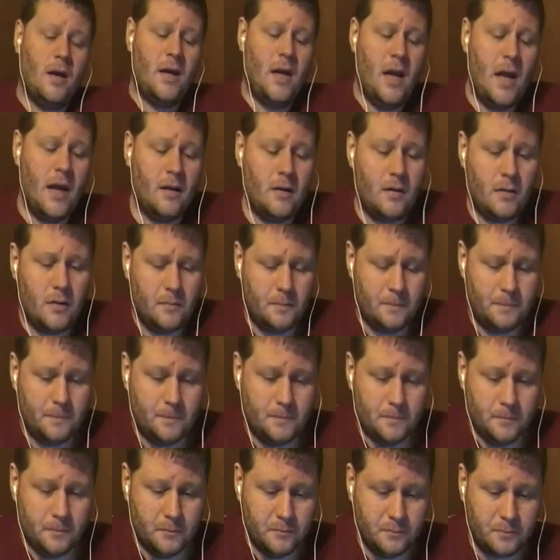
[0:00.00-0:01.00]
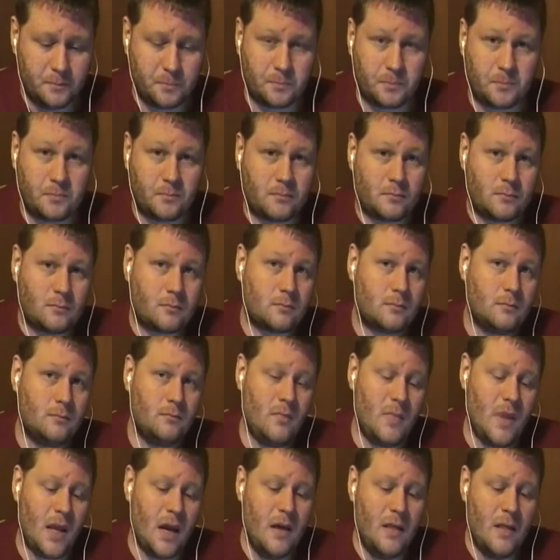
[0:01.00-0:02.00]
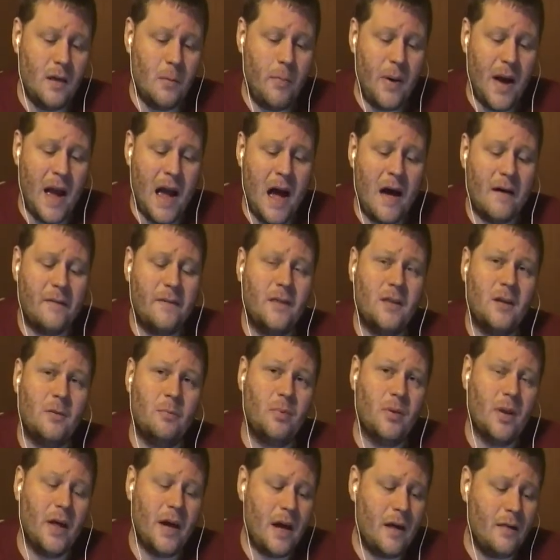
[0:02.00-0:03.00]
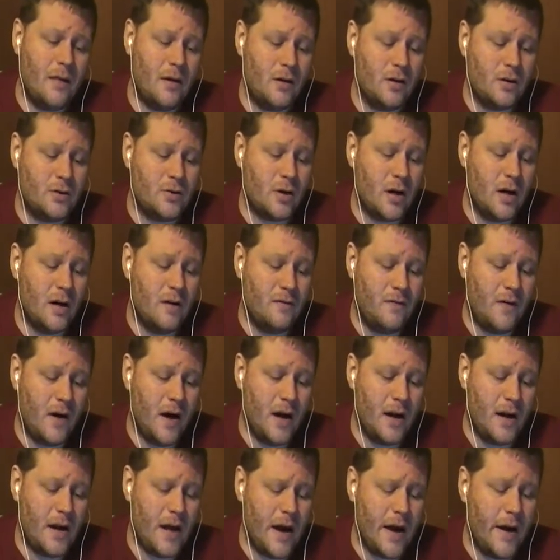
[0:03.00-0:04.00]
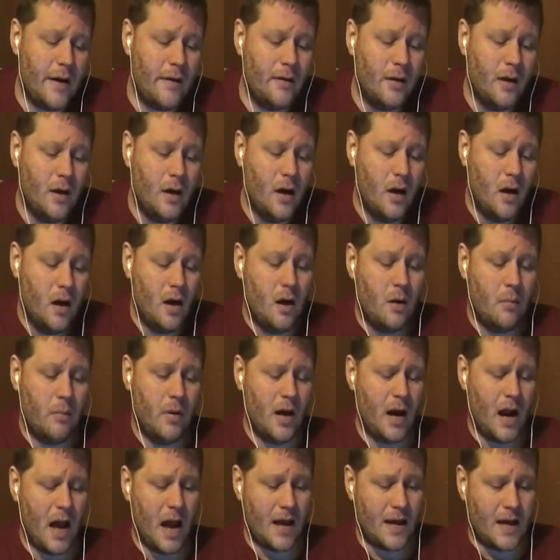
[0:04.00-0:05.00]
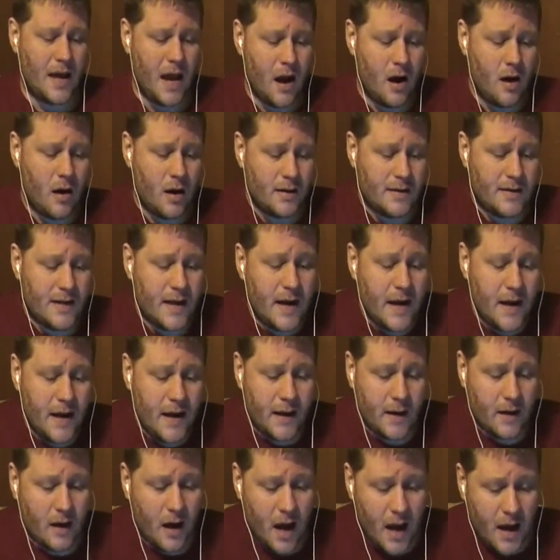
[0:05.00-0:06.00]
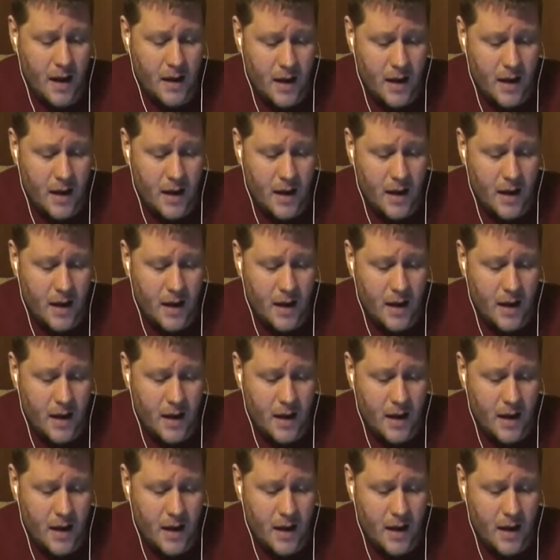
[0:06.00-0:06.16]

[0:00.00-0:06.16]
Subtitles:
get in the path and the plan that you're trying to find out. But I guarantee